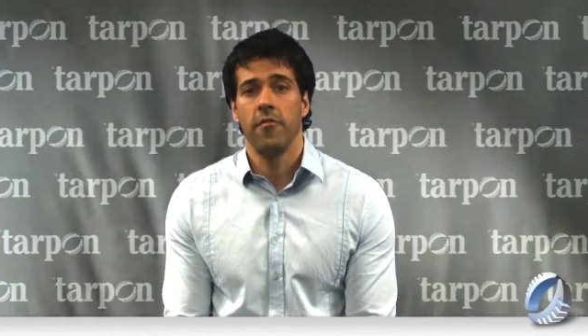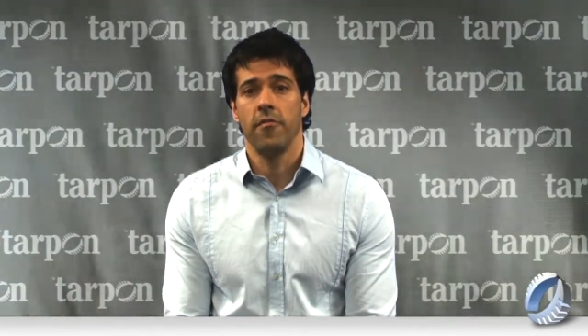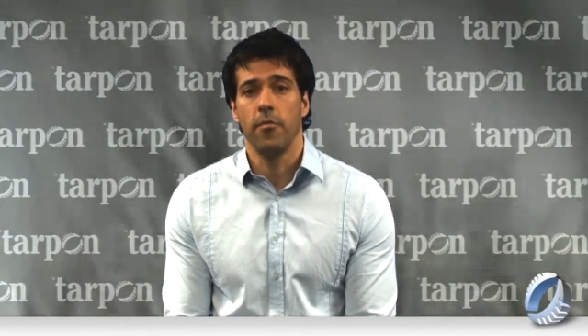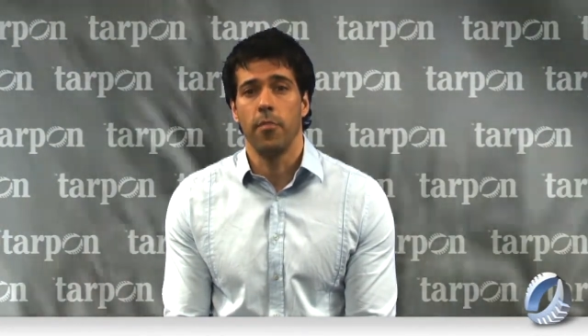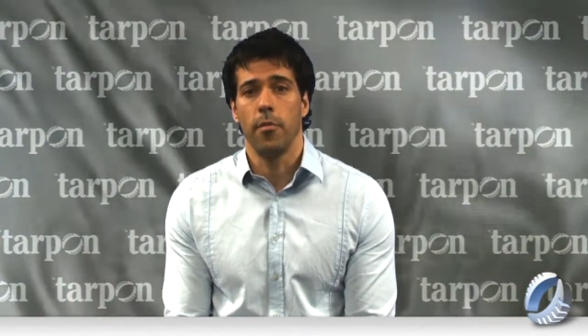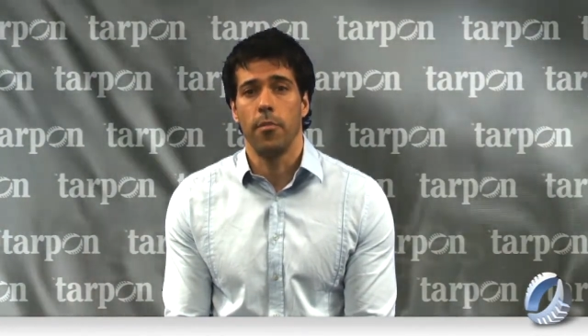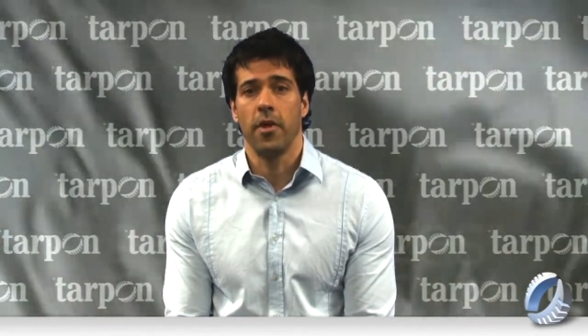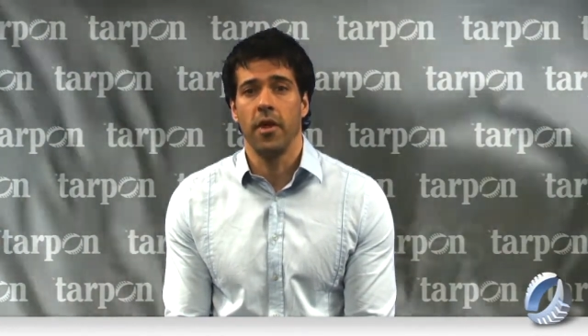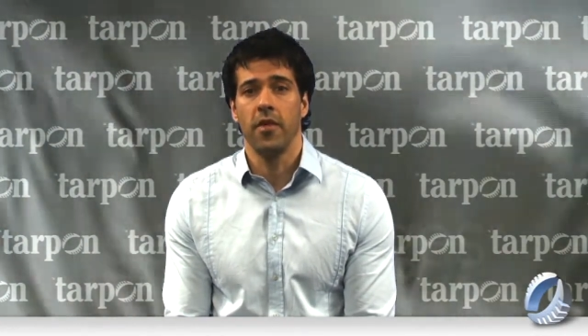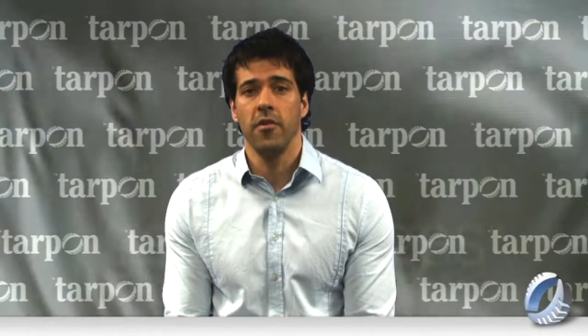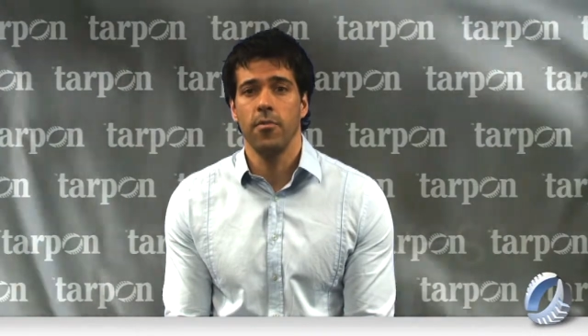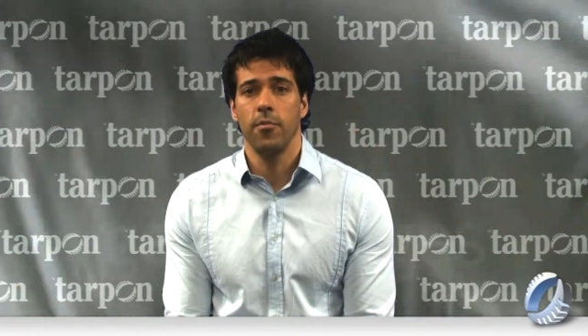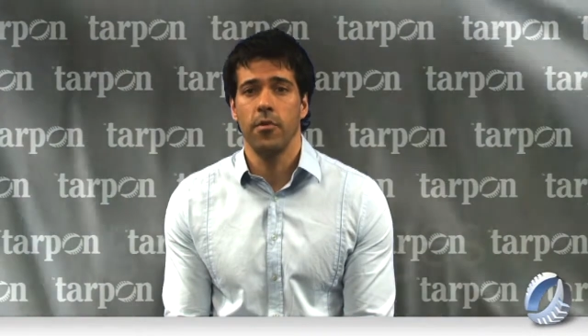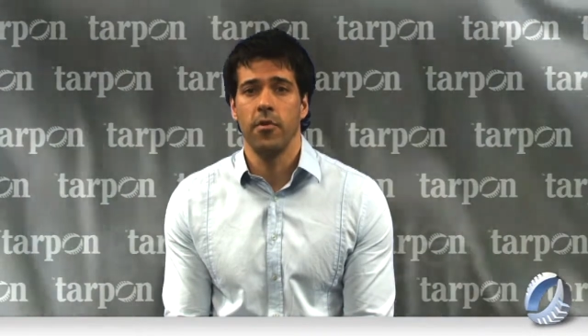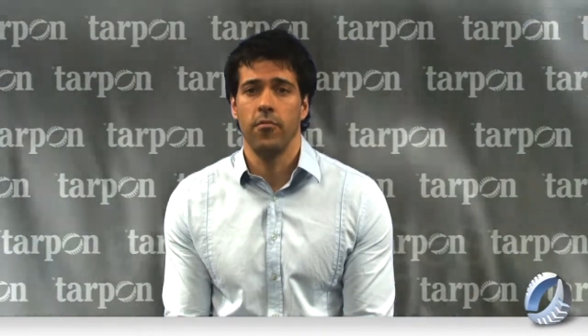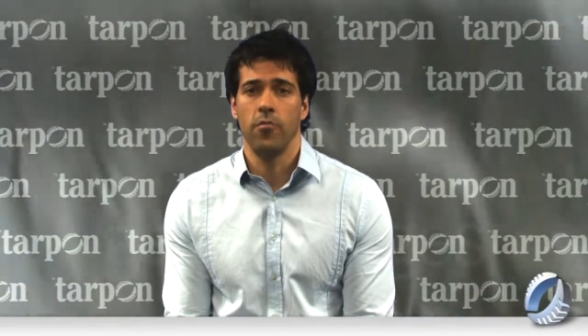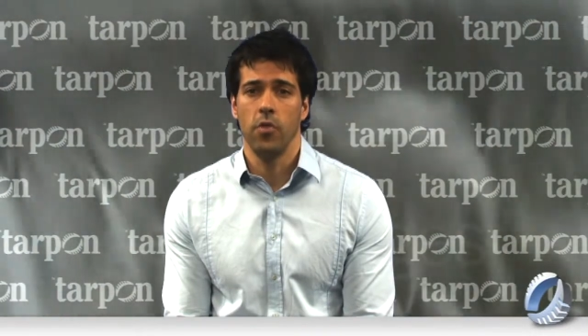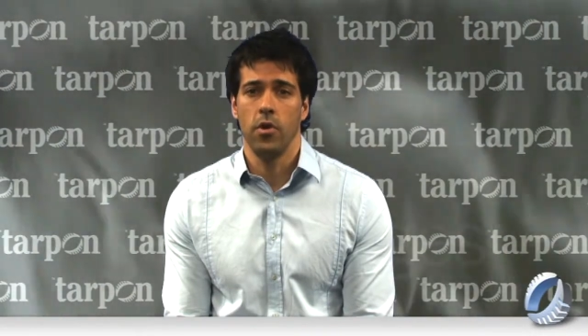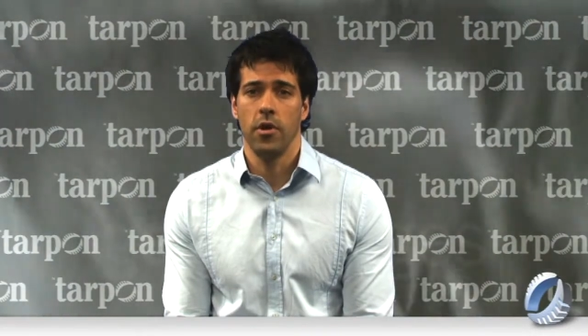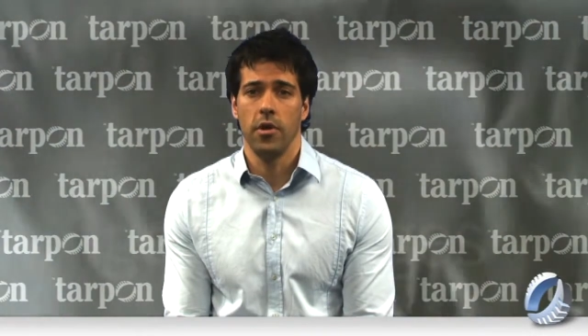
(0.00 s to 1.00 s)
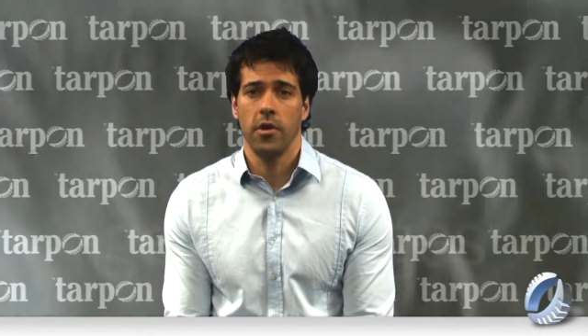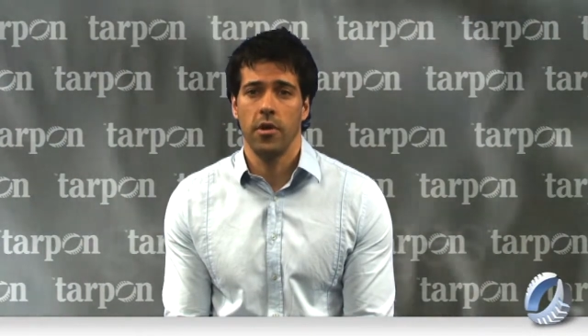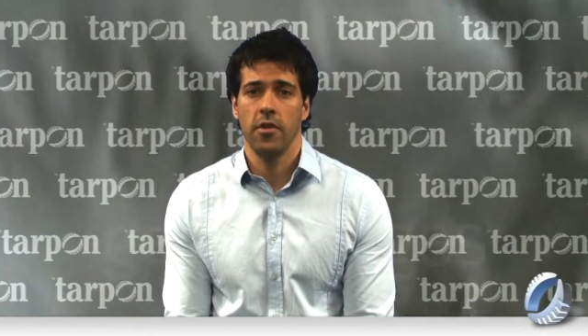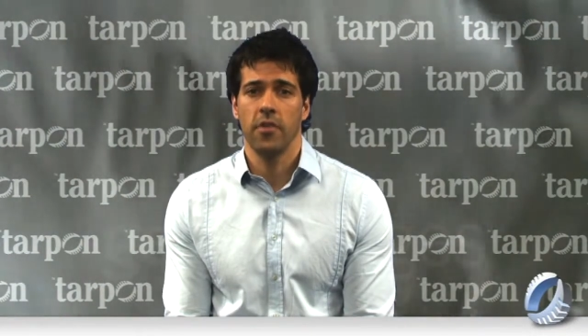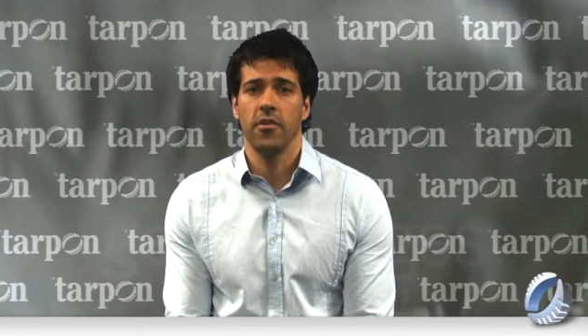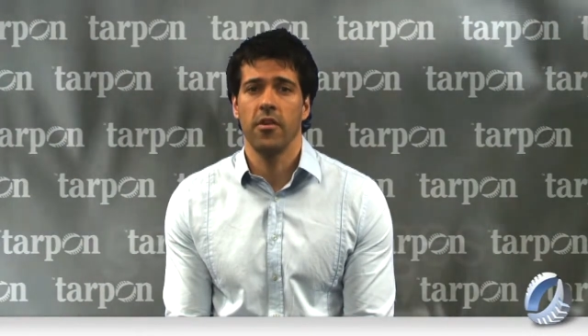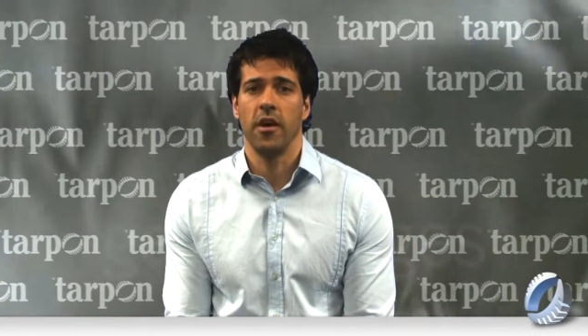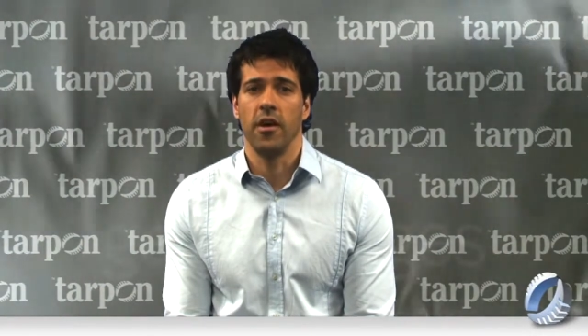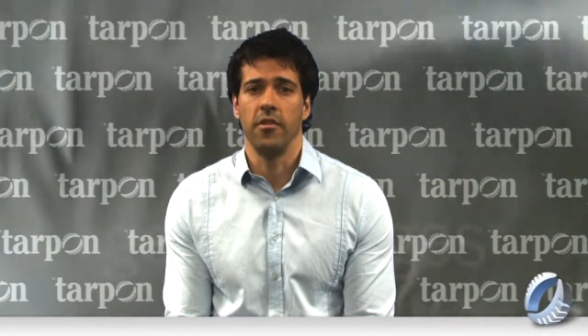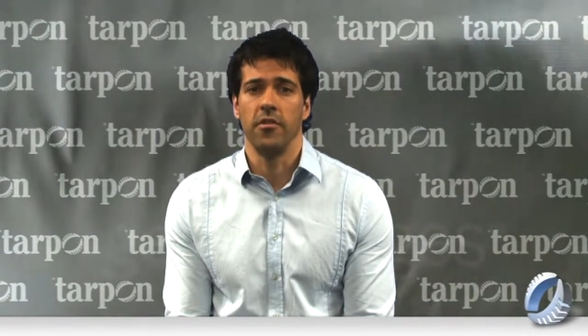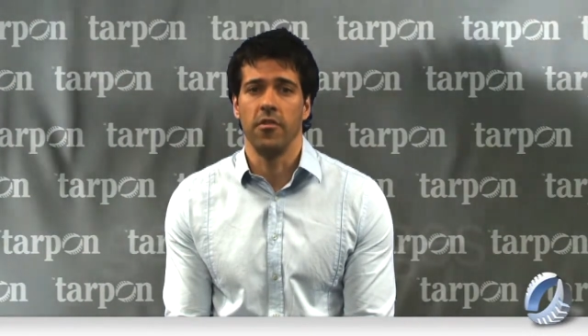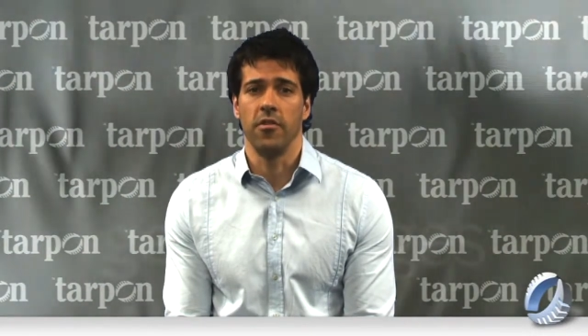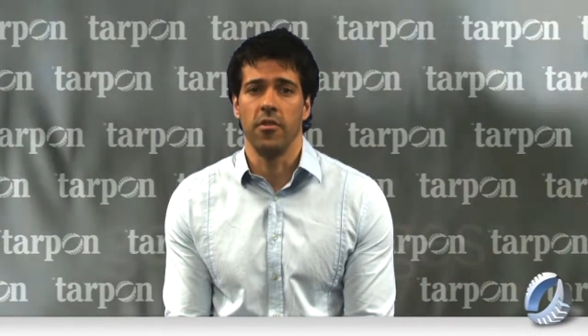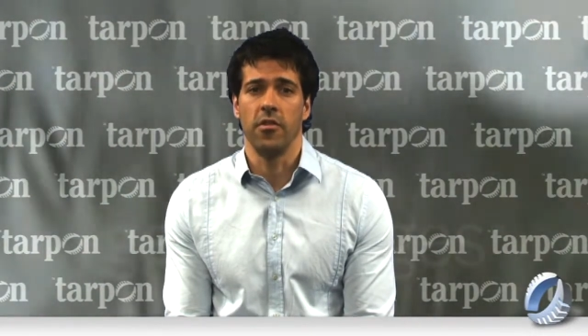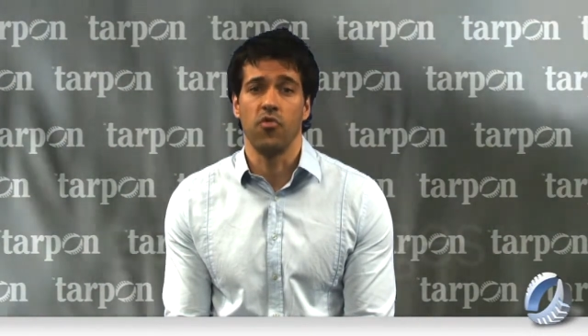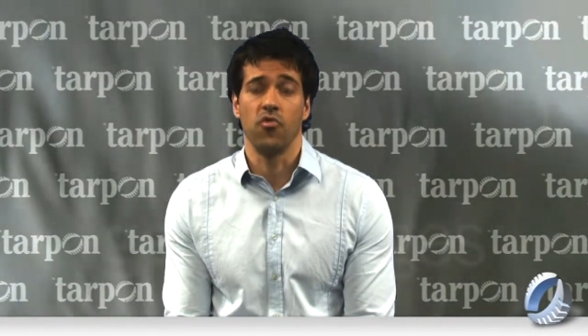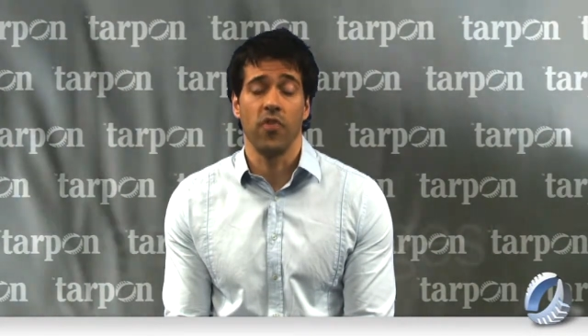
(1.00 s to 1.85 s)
from the placement of workers under the